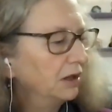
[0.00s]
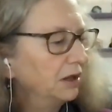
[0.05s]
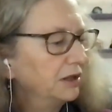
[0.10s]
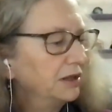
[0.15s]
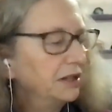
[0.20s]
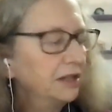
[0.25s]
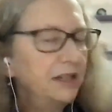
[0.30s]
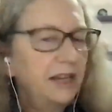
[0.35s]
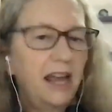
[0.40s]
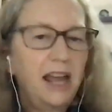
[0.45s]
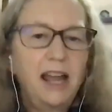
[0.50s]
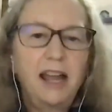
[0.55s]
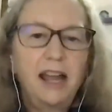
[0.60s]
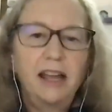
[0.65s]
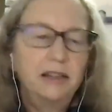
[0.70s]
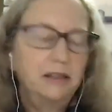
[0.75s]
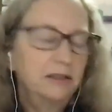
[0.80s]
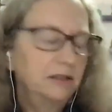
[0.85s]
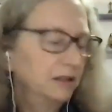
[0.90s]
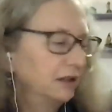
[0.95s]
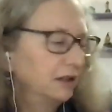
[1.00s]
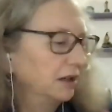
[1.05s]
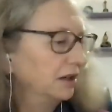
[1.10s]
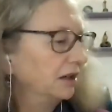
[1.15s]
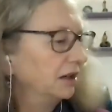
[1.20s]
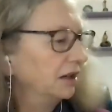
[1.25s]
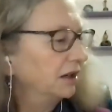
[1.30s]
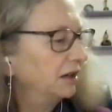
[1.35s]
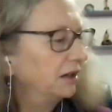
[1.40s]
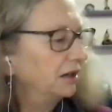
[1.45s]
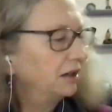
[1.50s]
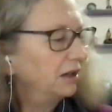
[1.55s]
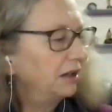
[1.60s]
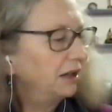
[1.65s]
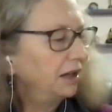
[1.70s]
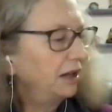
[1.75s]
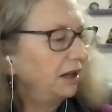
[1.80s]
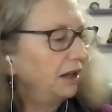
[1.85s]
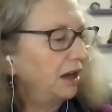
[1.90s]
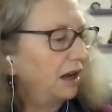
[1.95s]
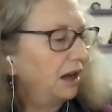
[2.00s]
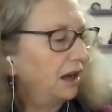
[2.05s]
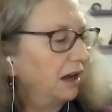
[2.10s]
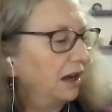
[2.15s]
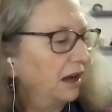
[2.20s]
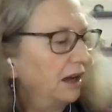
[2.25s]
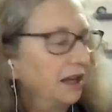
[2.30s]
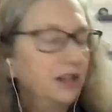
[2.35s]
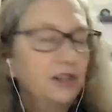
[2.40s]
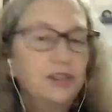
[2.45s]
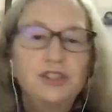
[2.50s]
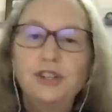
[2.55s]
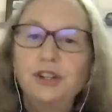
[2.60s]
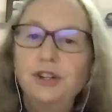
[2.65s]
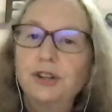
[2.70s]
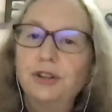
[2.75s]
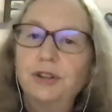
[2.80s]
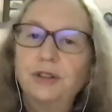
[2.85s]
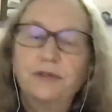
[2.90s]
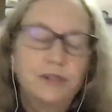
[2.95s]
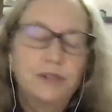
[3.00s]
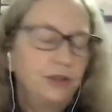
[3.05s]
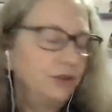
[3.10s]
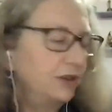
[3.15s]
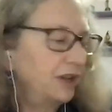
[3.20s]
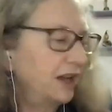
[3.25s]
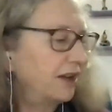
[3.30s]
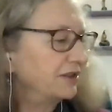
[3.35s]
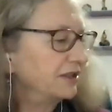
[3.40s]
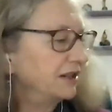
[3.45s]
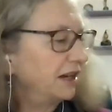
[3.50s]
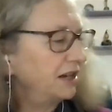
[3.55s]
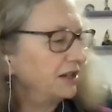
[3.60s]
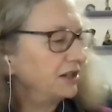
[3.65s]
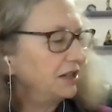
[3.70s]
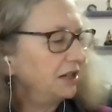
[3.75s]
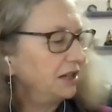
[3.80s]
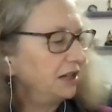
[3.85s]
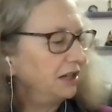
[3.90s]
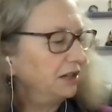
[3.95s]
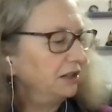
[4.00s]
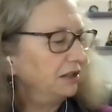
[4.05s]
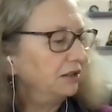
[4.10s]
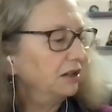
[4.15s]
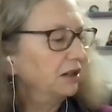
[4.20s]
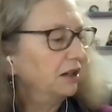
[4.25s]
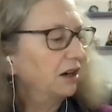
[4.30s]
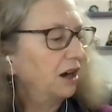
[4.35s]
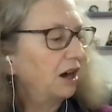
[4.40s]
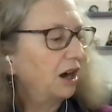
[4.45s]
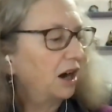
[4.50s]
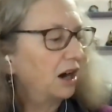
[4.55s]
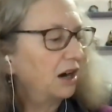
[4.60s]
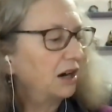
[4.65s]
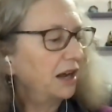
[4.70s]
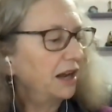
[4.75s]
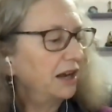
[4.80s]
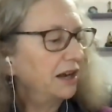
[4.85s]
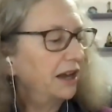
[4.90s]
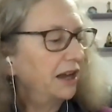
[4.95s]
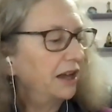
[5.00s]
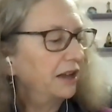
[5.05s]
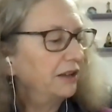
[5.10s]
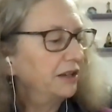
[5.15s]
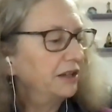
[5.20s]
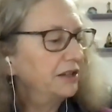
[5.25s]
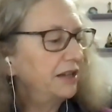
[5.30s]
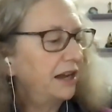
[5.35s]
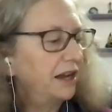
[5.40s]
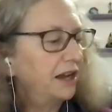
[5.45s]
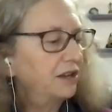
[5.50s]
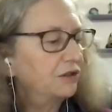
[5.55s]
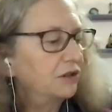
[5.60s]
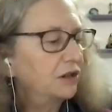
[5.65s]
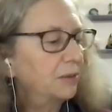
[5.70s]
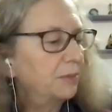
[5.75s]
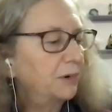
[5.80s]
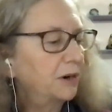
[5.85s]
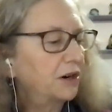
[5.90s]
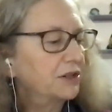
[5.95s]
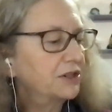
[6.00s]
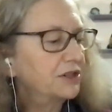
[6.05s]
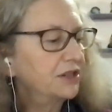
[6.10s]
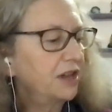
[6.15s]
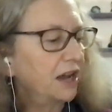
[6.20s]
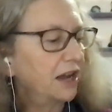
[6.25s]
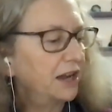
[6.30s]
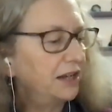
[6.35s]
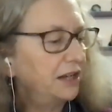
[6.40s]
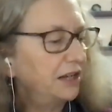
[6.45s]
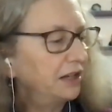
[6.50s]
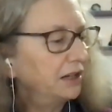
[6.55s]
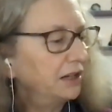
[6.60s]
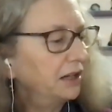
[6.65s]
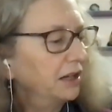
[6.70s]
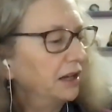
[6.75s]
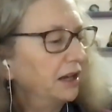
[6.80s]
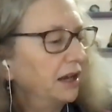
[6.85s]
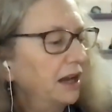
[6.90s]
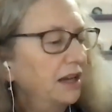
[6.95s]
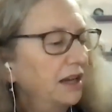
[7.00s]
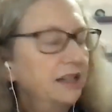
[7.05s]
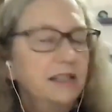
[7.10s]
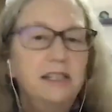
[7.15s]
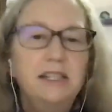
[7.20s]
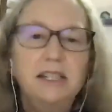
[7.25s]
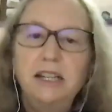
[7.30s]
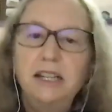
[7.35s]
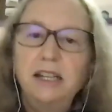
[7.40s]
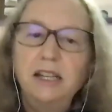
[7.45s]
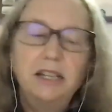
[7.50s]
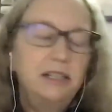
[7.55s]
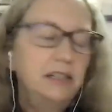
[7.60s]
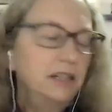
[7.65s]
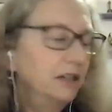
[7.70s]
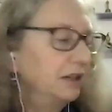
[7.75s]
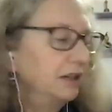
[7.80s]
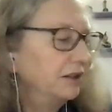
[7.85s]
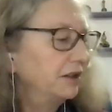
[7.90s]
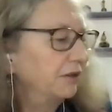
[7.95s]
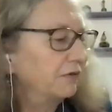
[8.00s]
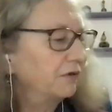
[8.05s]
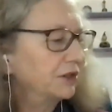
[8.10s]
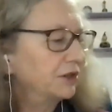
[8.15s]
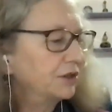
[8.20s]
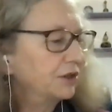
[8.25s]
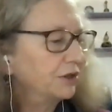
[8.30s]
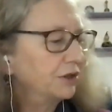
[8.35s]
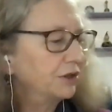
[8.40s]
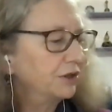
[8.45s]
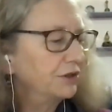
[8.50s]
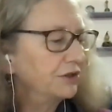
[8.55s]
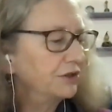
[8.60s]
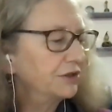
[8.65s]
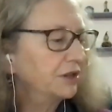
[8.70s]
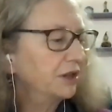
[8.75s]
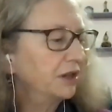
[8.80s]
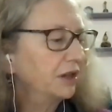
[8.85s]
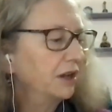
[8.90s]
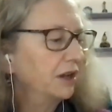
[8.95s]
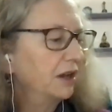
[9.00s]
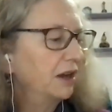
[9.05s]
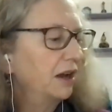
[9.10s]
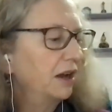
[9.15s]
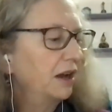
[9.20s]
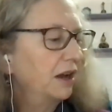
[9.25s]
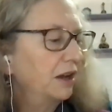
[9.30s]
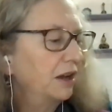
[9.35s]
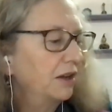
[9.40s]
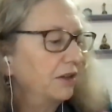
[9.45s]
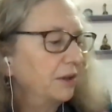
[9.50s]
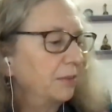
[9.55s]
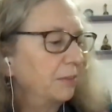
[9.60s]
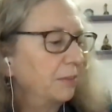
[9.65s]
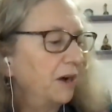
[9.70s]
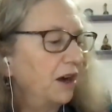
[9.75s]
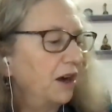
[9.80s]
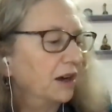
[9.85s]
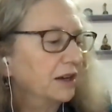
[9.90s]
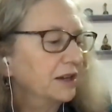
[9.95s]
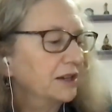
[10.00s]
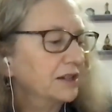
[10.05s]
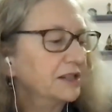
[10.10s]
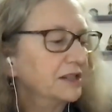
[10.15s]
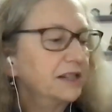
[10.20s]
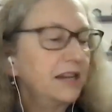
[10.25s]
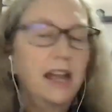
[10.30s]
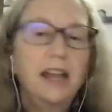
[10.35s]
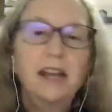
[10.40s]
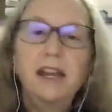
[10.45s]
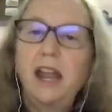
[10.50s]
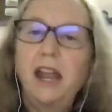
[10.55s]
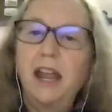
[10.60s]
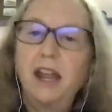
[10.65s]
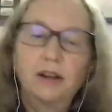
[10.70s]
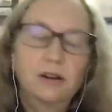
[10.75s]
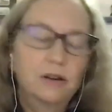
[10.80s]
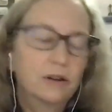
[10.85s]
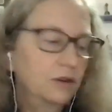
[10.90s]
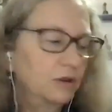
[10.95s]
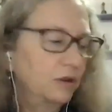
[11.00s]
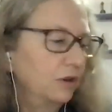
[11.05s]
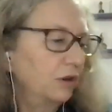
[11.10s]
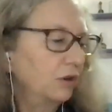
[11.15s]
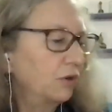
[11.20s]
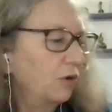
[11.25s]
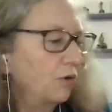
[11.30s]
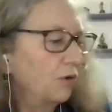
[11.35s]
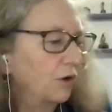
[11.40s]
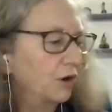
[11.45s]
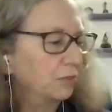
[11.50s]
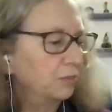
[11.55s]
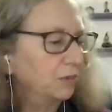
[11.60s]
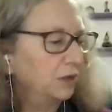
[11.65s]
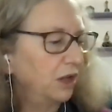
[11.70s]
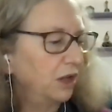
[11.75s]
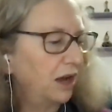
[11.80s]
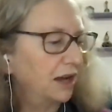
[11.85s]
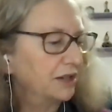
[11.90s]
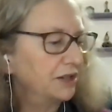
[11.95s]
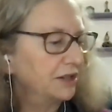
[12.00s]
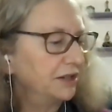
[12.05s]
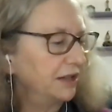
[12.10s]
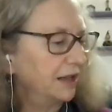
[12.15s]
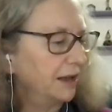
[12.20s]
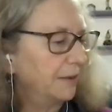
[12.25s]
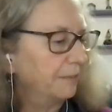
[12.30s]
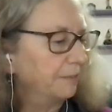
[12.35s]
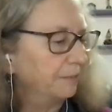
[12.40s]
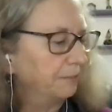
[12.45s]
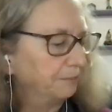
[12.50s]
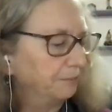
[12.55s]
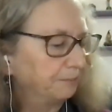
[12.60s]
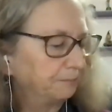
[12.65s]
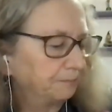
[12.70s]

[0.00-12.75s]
Today, in June of 2018, Art and Helen Tandarup are signing a deed that returns the Ponca's 10-acre corn plot to them.